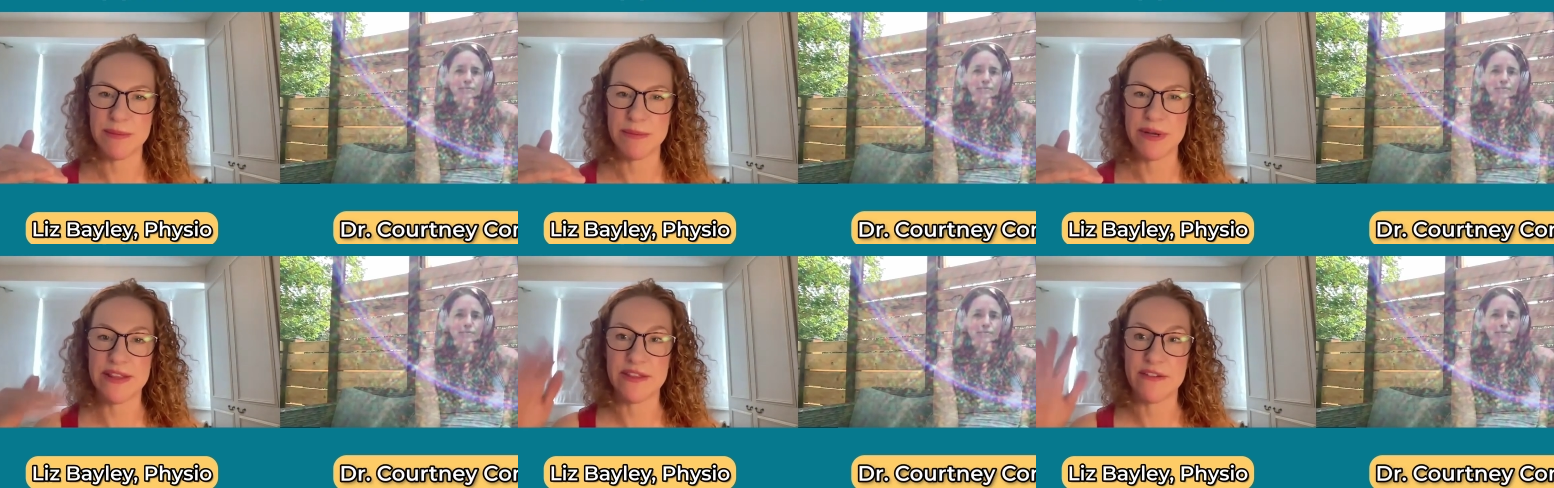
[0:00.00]

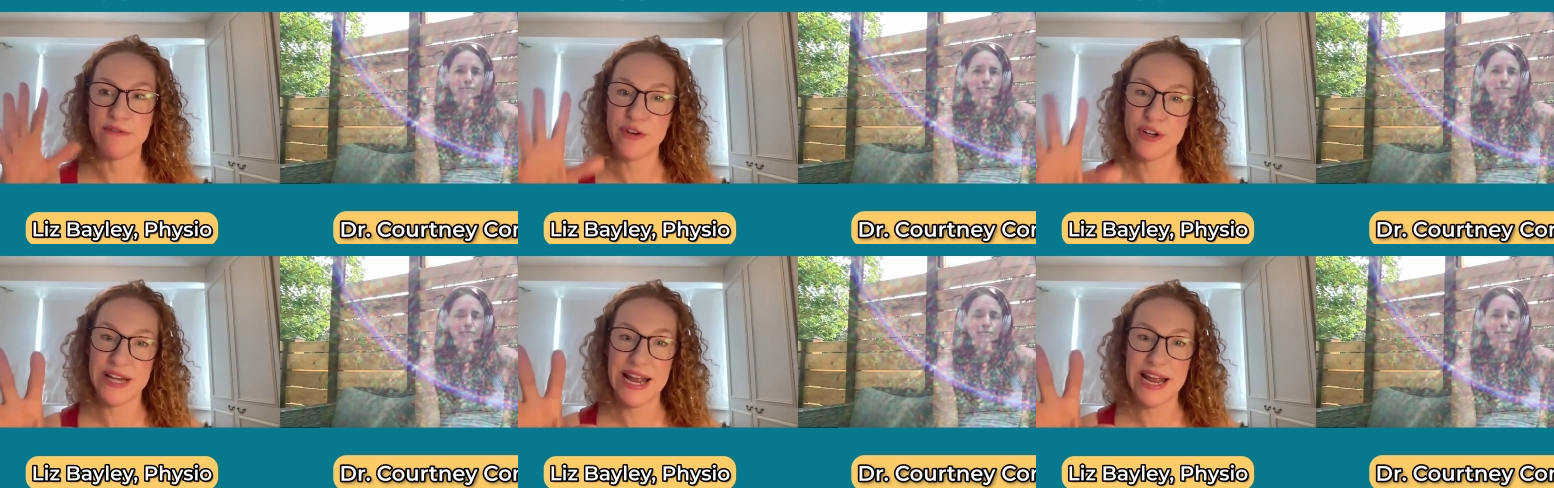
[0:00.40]
Speaker 1: but in the
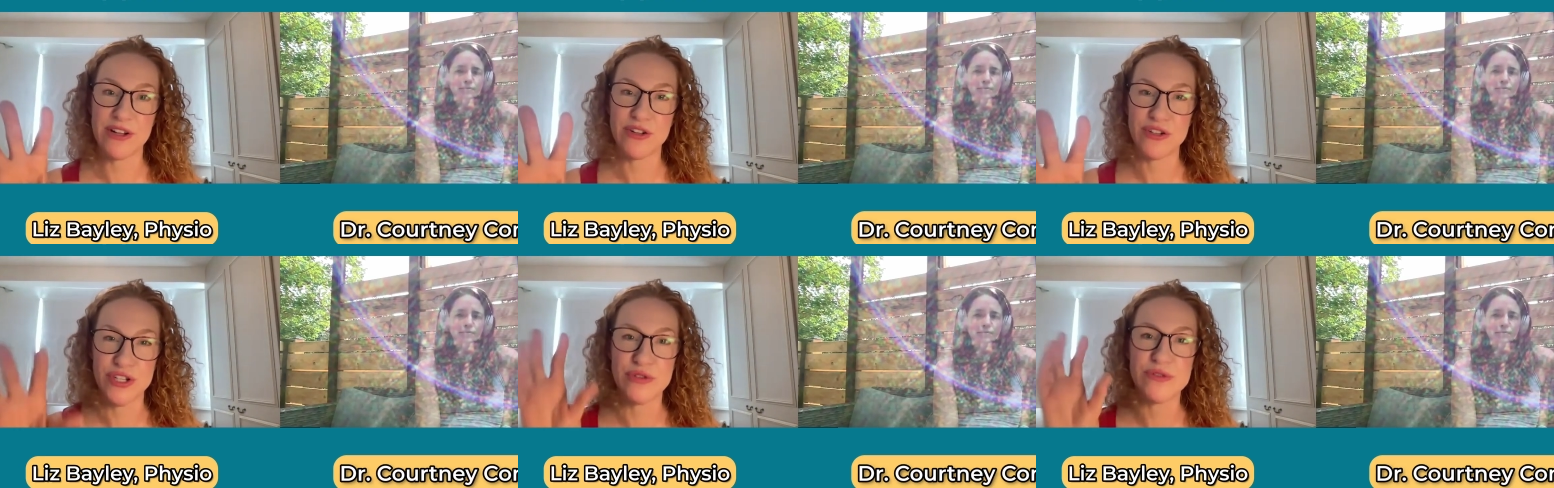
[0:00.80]
foot and
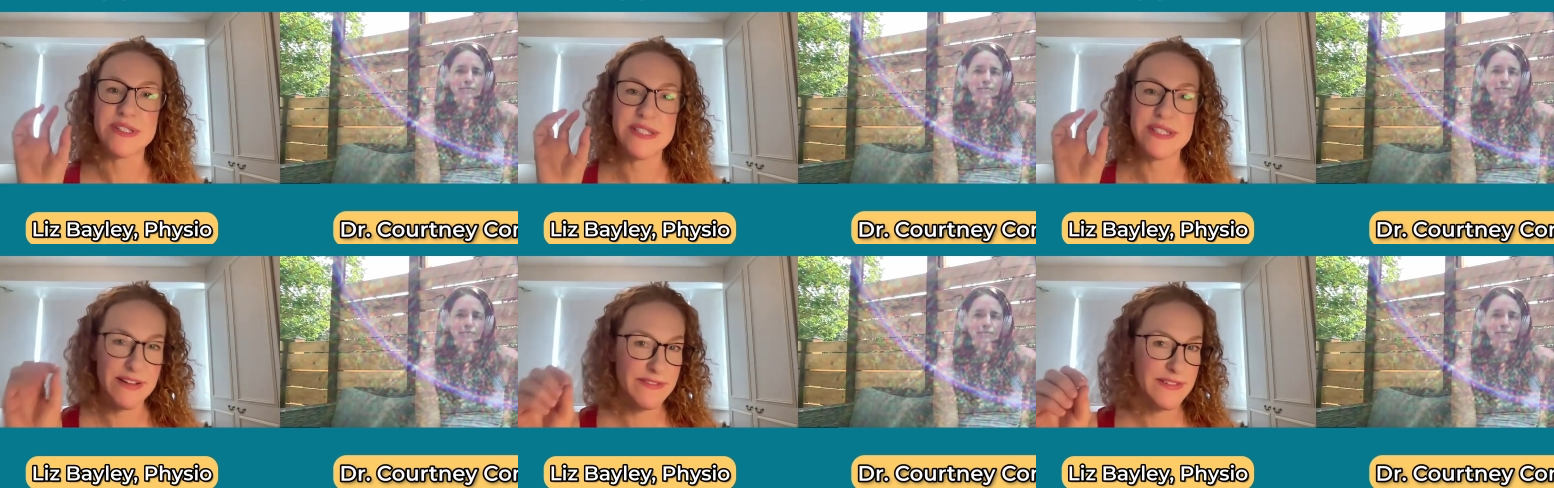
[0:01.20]
ankle, you
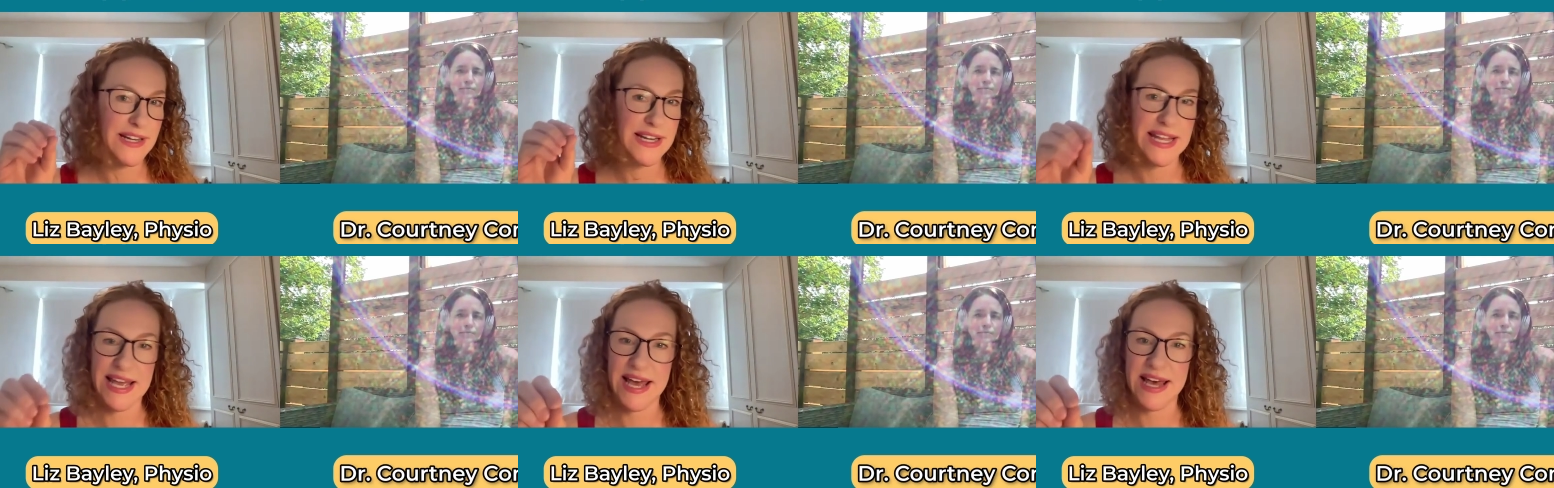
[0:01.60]

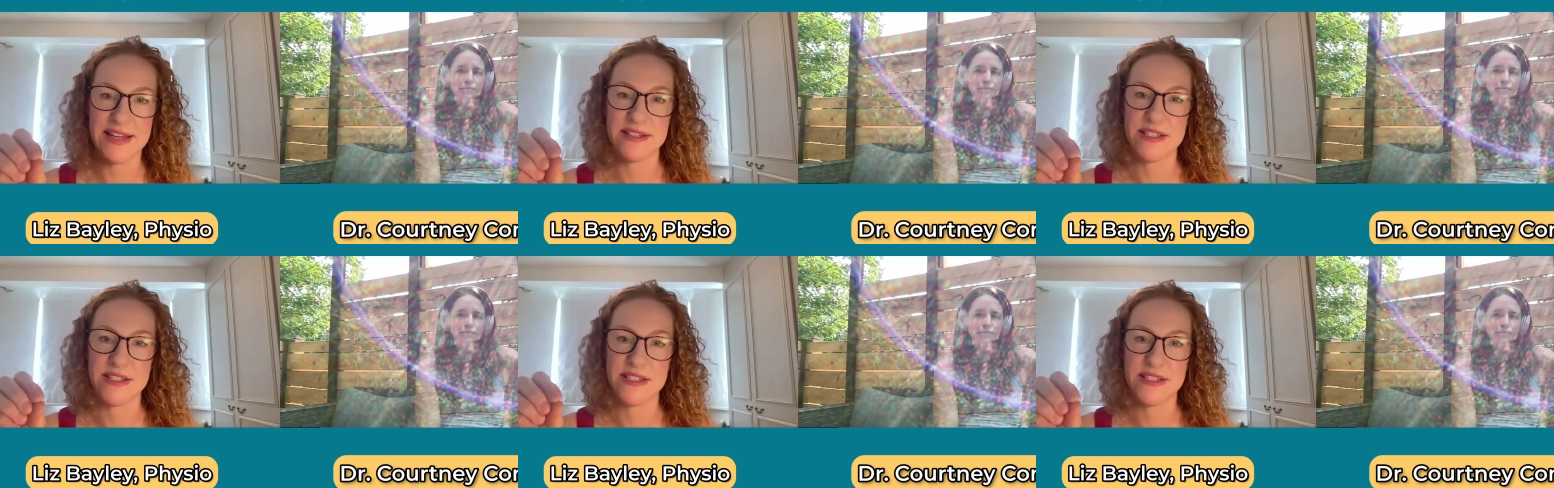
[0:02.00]
definitely can.